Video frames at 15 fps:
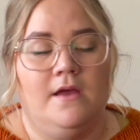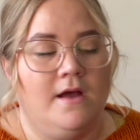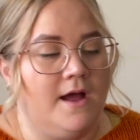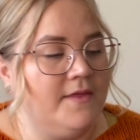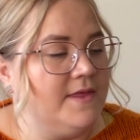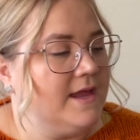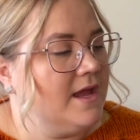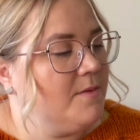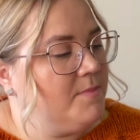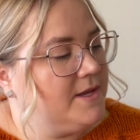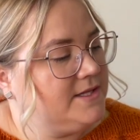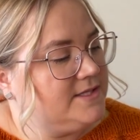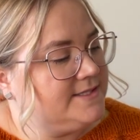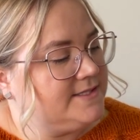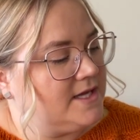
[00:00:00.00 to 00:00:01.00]
I think I
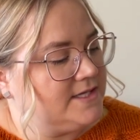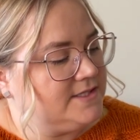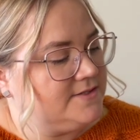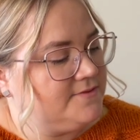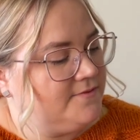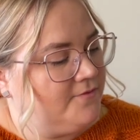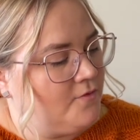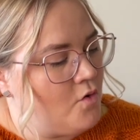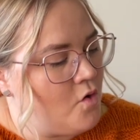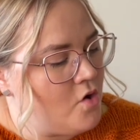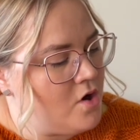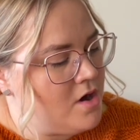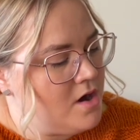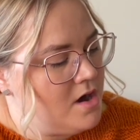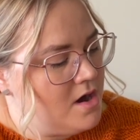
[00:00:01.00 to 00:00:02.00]
picked the size
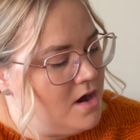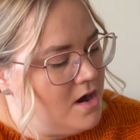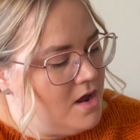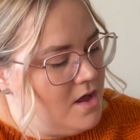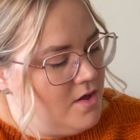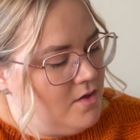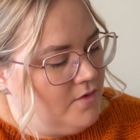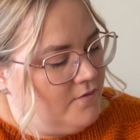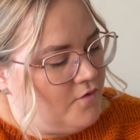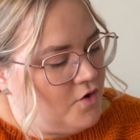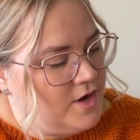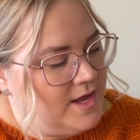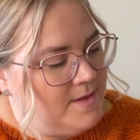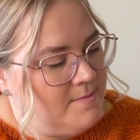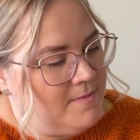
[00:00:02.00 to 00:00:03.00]
4 for
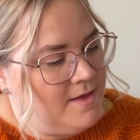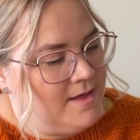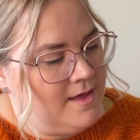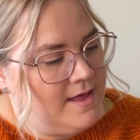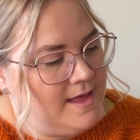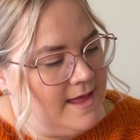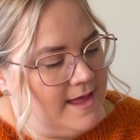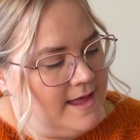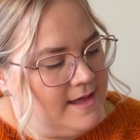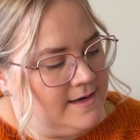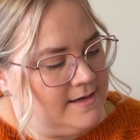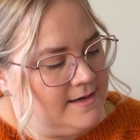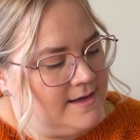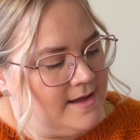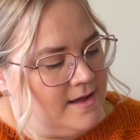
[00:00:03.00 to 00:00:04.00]
him.
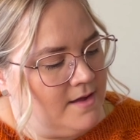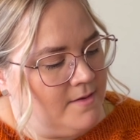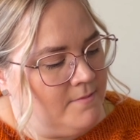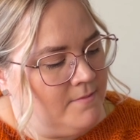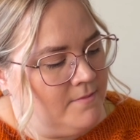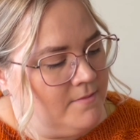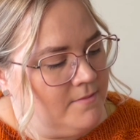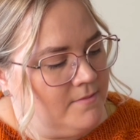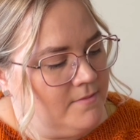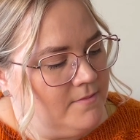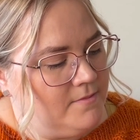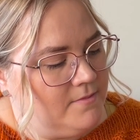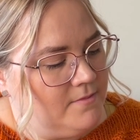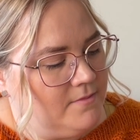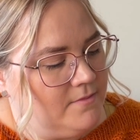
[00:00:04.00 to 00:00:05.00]
And
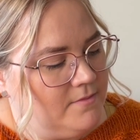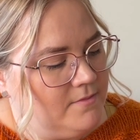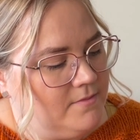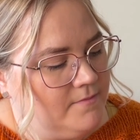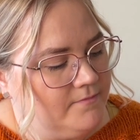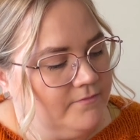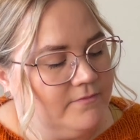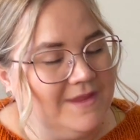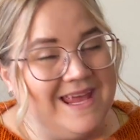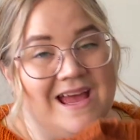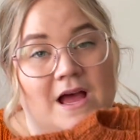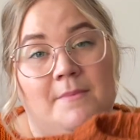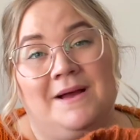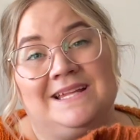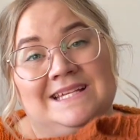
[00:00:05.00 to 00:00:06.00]

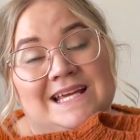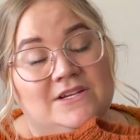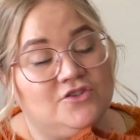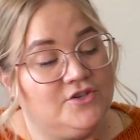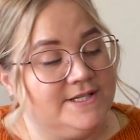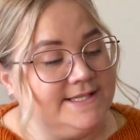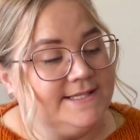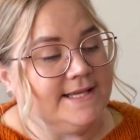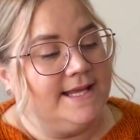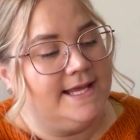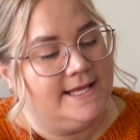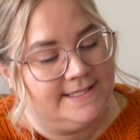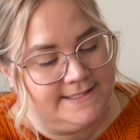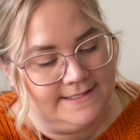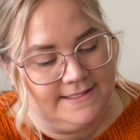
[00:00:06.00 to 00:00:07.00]
yeah, my tension
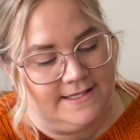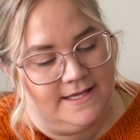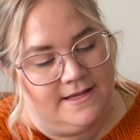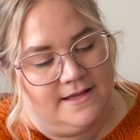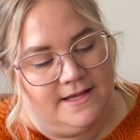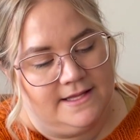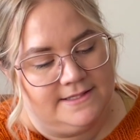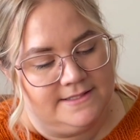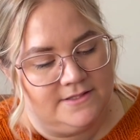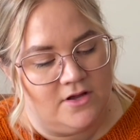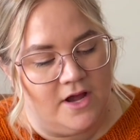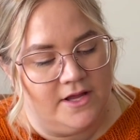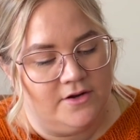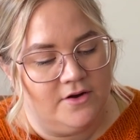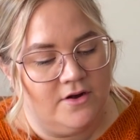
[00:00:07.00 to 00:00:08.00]
is
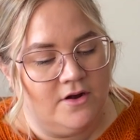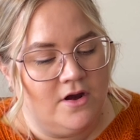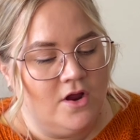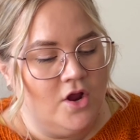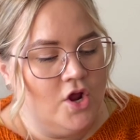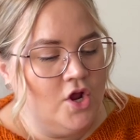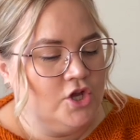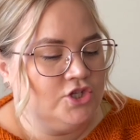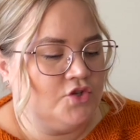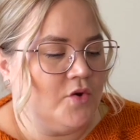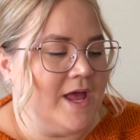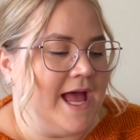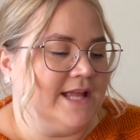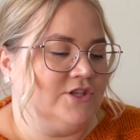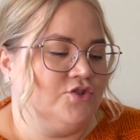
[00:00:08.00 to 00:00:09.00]
tighter. So I
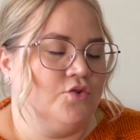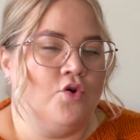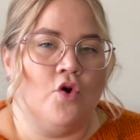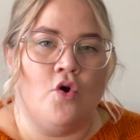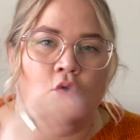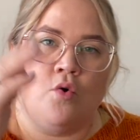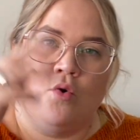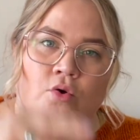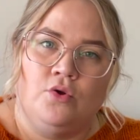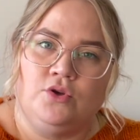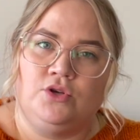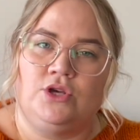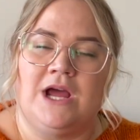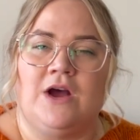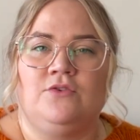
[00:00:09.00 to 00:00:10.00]
had to go
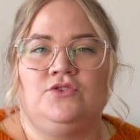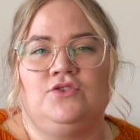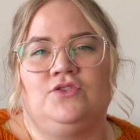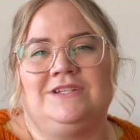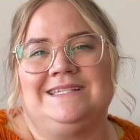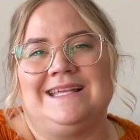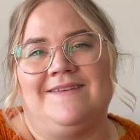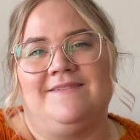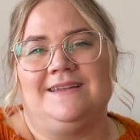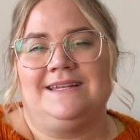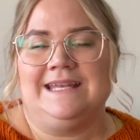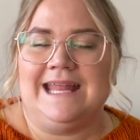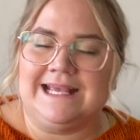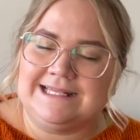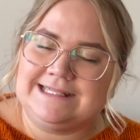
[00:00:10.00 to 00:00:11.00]
down to the
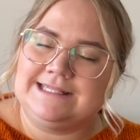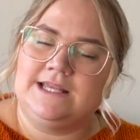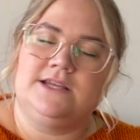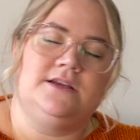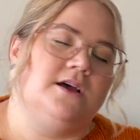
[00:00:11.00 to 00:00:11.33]
next